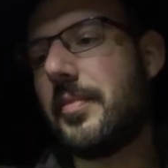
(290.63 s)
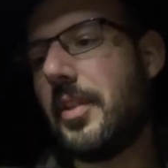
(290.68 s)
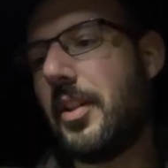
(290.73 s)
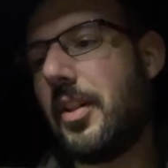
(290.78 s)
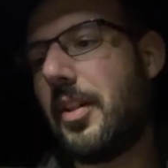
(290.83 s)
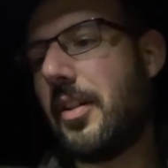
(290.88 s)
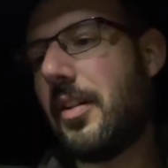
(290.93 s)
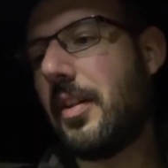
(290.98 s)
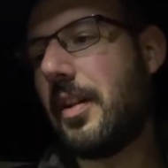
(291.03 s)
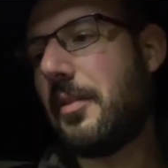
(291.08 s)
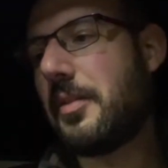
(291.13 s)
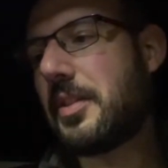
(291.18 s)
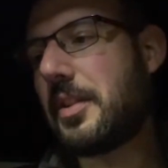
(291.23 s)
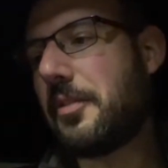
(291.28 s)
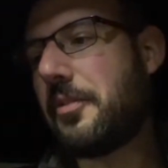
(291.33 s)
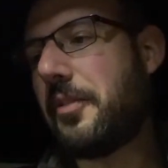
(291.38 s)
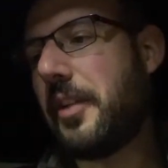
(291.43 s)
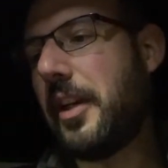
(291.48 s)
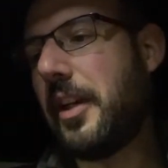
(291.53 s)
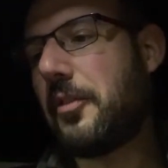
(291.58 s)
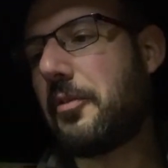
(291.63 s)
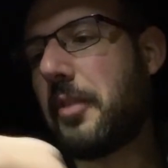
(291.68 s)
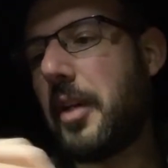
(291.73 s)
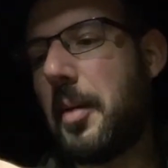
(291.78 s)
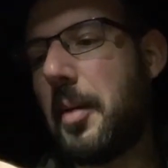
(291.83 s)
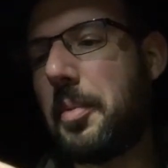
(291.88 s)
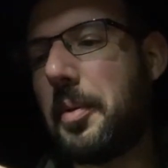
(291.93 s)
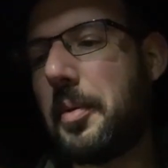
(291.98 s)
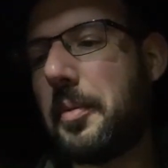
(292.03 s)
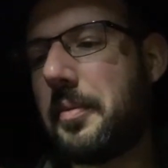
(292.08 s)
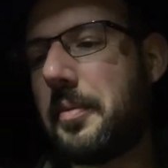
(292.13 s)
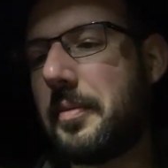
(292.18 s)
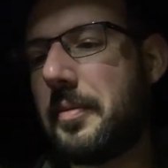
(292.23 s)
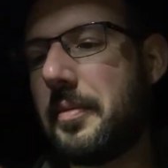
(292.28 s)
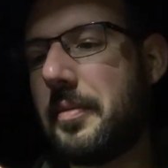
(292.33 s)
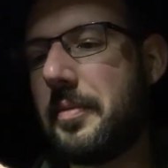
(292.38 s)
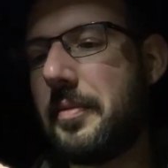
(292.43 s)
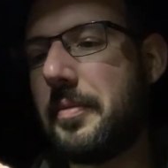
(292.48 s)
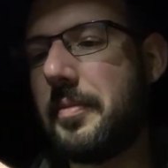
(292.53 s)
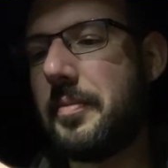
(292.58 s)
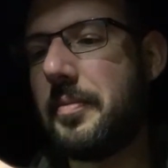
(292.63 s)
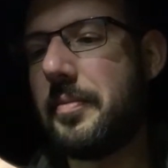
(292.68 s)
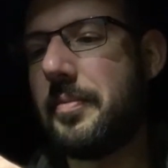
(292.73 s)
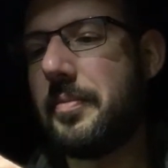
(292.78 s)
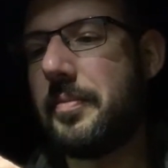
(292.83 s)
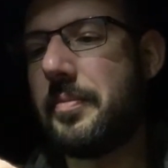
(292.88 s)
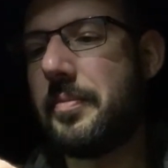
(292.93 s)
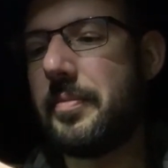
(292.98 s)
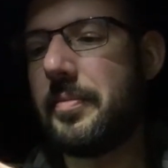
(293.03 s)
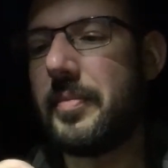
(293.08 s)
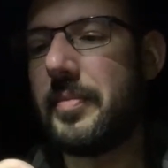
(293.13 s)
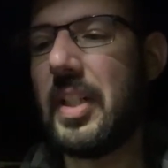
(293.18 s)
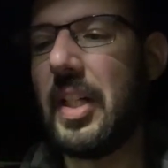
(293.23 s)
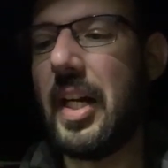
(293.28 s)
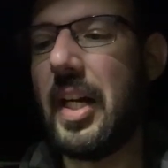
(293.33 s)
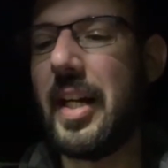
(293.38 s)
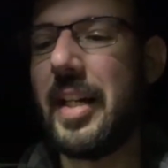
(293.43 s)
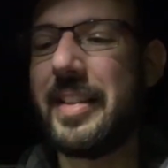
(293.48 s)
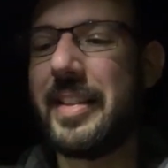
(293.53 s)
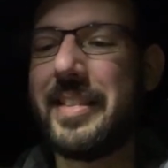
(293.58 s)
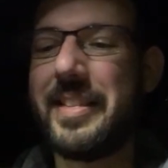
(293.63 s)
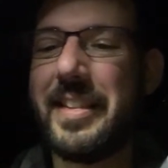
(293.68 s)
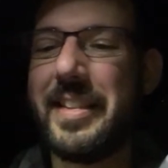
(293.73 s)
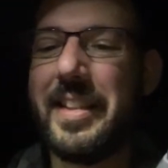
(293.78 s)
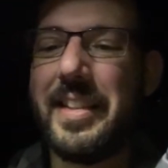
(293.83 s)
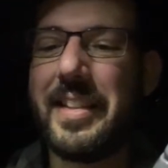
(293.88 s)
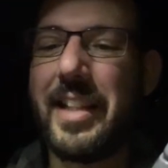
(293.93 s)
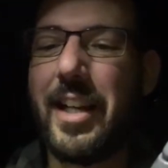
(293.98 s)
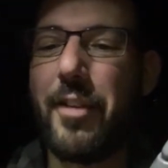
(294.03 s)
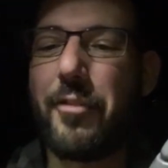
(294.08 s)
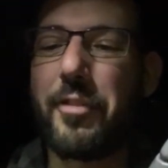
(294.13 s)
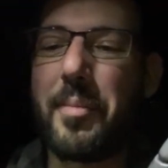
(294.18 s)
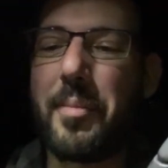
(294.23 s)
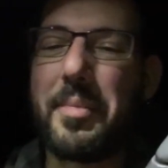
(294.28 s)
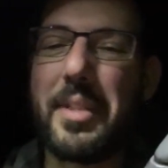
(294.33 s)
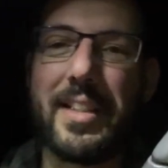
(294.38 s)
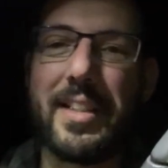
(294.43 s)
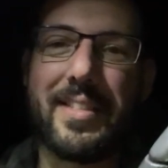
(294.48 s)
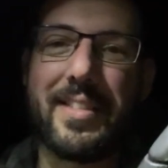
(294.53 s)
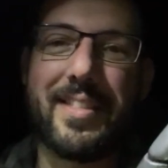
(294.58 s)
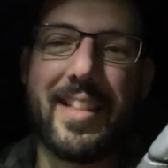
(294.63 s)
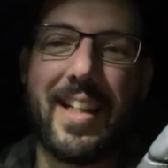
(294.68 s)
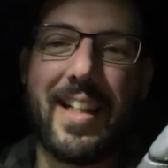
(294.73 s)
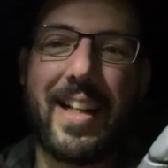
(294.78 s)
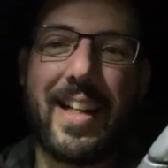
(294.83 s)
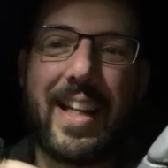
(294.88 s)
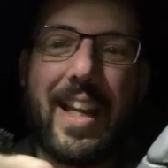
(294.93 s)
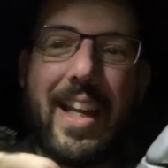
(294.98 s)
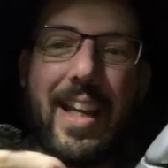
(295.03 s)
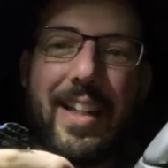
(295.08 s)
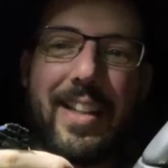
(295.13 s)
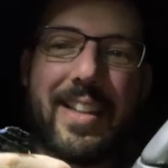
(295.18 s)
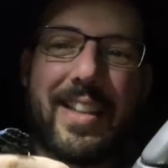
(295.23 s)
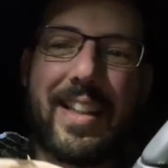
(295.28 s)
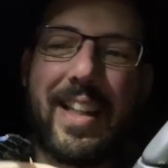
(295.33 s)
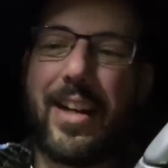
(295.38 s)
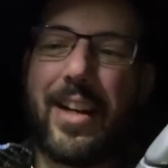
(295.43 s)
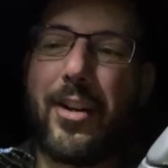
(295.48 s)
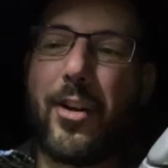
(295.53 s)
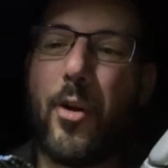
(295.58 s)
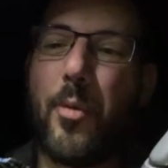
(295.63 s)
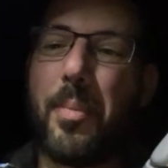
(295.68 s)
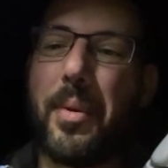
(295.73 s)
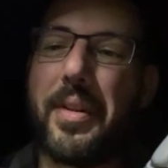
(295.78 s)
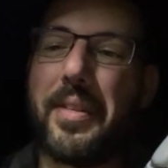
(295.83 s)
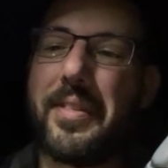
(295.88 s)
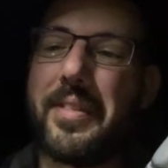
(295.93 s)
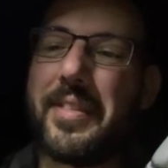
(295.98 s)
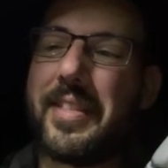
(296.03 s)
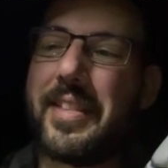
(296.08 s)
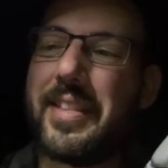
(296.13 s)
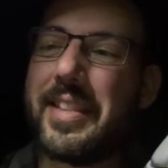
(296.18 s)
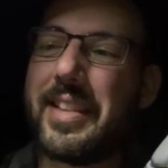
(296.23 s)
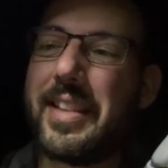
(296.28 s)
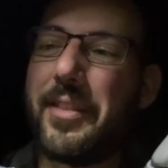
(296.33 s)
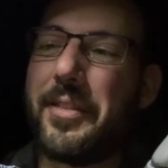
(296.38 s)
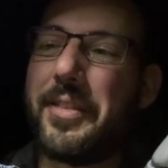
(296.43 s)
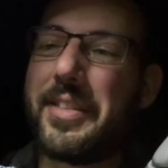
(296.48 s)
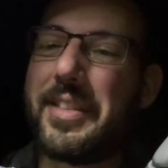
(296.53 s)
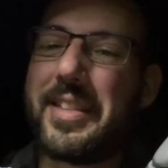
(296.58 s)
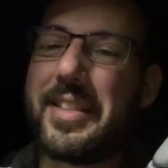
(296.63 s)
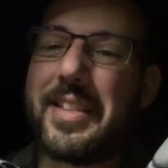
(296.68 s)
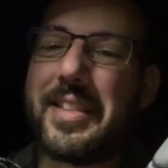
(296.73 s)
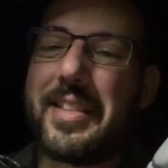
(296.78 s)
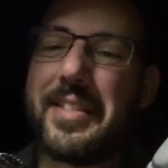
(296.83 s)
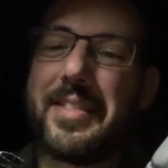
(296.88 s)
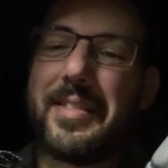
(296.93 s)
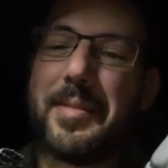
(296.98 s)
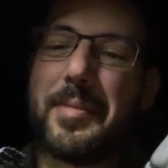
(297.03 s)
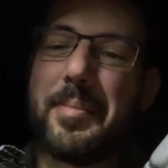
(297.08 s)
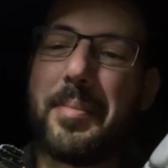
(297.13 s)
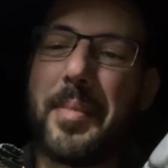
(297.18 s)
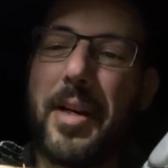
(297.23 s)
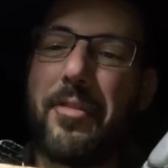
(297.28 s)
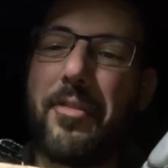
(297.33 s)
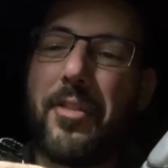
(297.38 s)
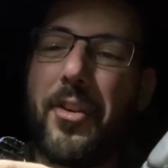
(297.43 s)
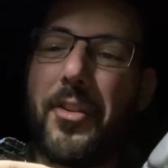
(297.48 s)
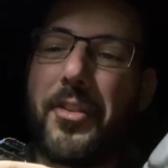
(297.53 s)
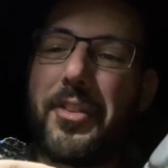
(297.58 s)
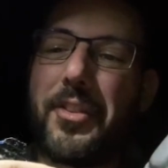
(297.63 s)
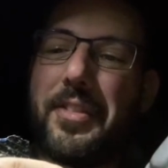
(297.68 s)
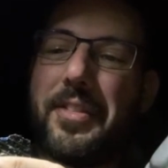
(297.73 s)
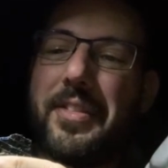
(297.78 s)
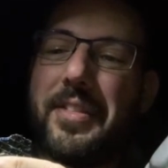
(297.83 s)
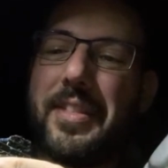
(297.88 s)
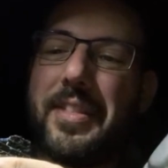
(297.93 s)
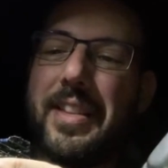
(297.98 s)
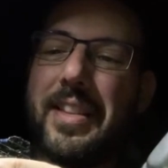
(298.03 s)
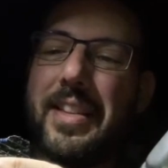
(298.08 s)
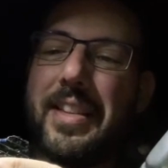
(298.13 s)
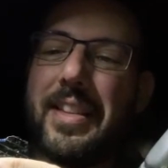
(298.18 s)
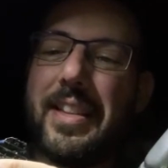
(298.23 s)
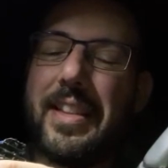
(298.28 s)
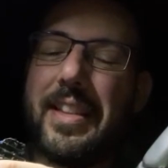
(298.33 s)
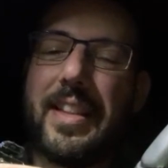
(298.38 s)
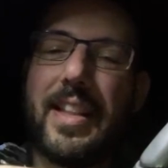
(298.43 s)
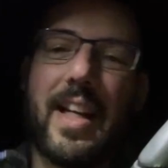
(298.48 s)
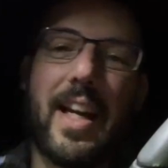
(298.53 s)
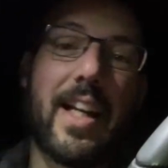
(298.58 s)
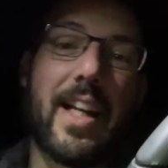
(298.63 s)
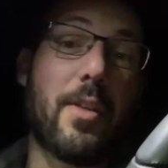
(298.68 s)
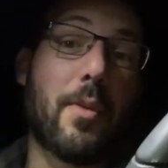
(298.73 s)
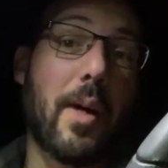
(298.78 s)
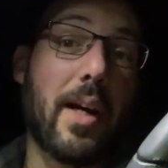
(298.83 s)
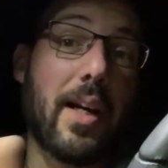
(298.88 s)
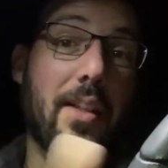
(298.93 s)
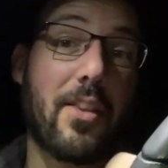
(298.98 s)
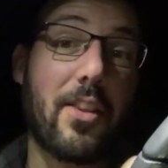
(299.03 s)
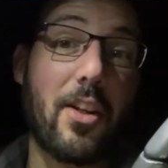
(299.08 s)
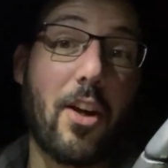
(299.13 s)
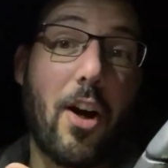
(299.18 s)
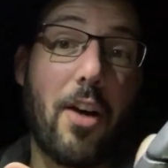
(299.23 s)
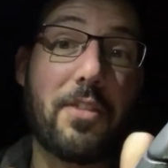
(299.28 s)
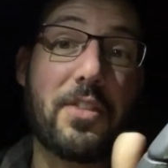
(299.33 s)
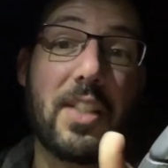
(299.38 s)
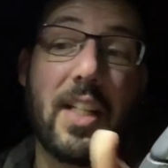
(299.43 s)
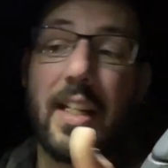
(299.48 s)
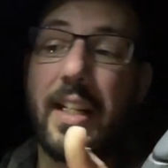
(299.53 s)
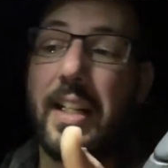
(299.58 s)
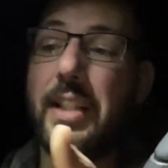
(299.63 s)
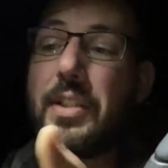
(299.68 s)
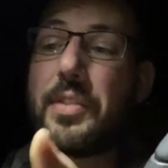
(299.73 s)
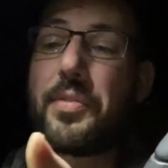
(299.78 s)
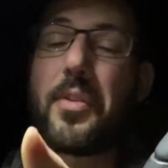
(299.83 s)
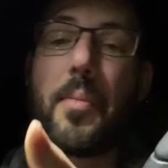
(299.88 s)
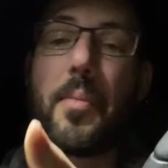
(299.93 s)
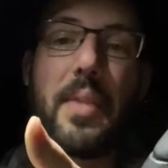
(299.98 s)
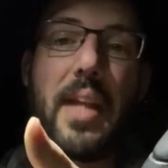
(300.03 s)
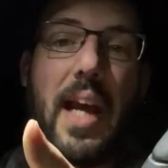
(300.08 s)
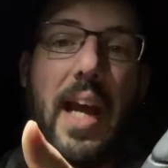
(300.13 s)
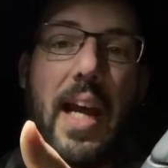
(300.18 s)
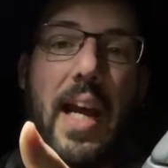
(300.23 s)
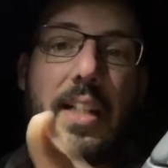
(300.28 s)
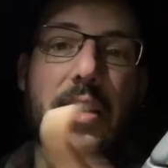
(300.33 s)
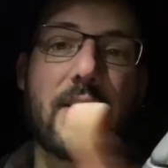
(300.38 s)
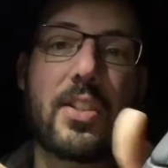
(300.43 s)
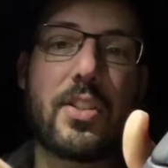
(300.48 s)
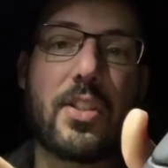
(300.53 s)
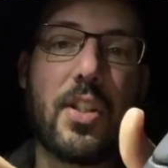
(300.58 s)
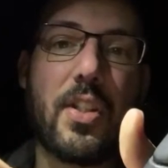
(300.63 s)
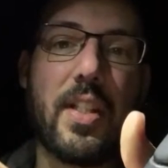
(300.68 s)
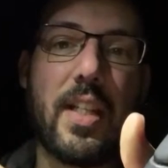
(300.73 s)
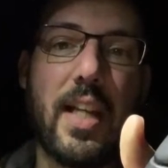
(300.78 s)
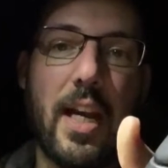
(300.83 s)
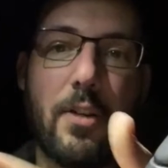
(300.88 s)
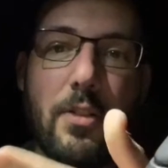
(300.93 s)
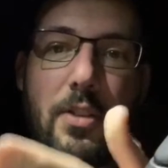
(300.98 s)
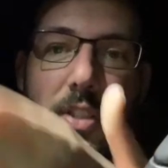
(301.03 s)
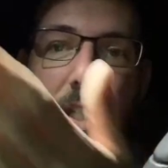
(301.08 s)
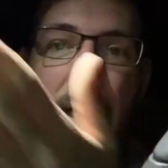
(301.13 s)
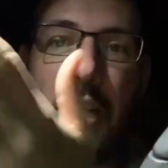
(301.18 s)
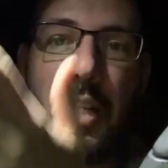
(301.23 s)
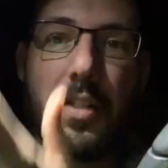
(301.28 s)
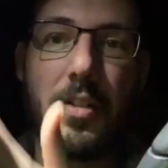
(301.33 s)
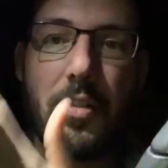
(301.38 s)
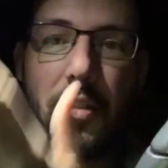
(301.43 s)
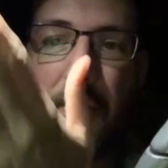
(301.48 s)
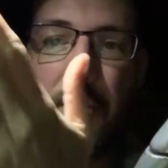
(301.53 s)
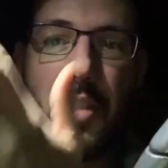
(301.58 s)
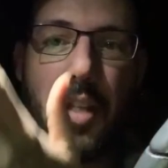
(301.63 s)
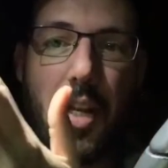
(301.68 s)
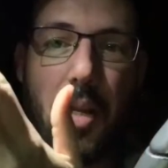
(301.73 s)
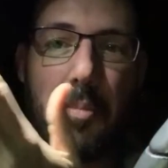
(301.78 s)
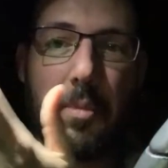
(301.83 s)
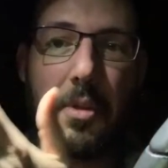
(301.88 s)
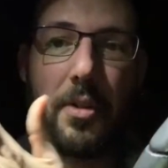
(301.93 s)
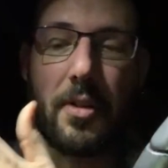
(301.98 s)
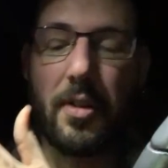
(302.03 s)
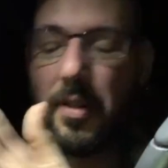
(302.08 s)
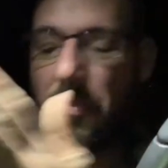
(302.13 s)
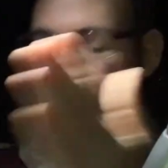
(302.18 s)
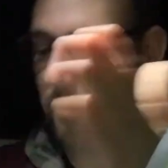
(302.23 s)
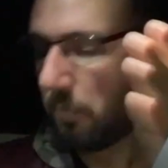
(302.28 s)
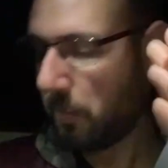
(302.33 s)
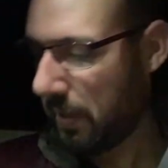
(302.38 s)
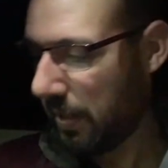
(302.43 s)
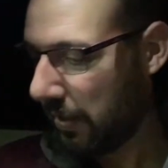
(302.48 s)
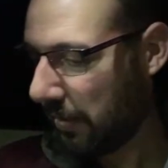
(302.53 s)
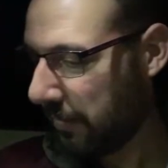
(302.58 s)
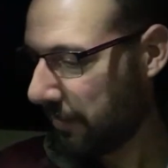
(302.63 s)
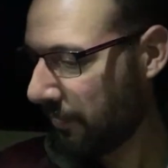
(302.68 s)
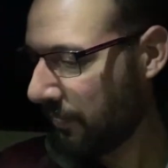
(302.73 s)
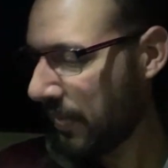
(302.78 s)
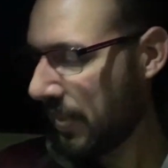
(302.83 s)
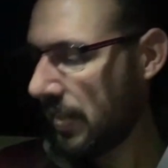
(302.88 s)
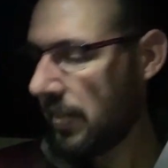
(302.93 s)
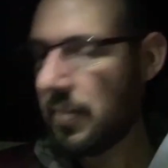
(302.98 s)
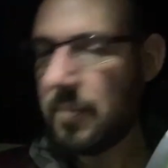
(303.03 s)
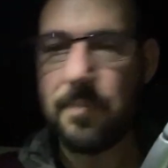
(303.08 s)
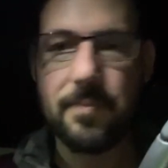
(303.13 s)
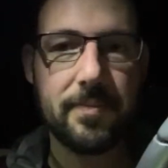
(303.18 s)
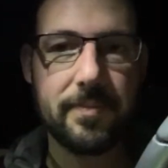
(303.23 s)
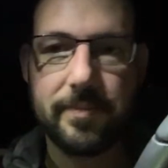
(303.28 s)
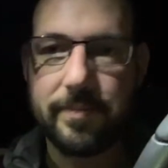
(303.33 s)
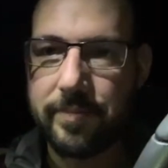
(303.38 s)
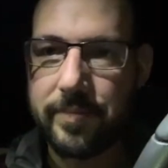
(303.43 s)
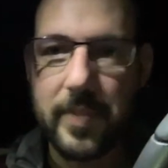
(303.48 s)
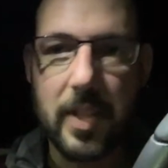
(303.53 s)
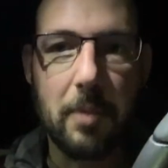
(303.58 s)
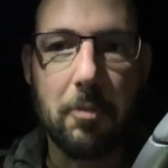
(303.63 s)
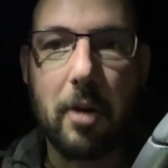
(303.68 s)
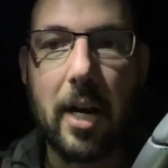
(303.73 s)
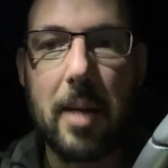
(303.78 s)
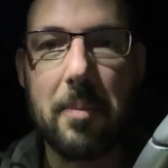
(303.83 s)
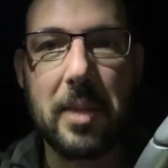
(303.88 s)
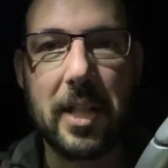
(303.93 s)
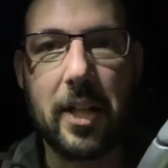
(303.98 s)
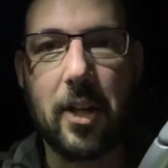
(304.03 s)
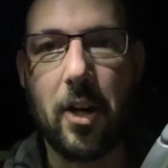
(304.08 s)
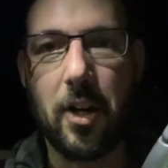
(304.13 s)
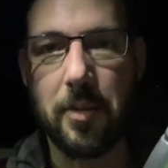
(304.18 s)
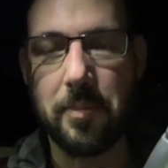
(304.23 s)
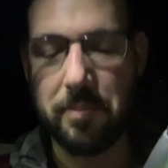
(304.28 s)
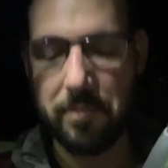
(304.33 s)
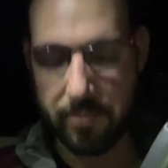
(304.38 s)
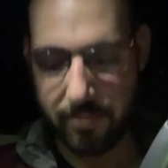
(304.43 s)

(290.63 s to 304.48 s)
Oh, that was a failed rip. Yeah, now I've ripped it and I can't get it open, so it was my fault. Anyway, the offset is from the hex to the outside diameter of the wheel. I'm rambling on.